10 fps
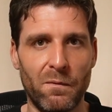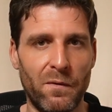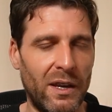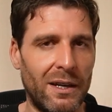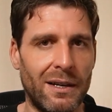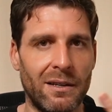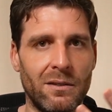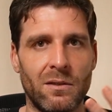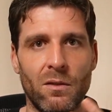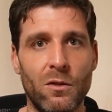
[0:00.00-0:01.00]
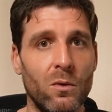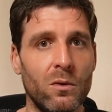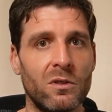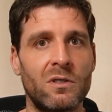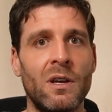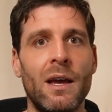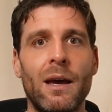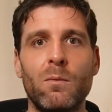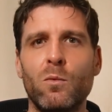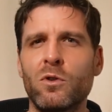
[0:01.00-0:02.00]
feelings and thoughts
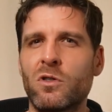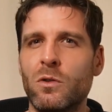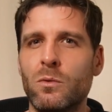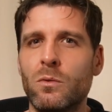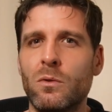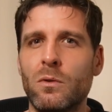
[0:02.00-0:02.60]
and want to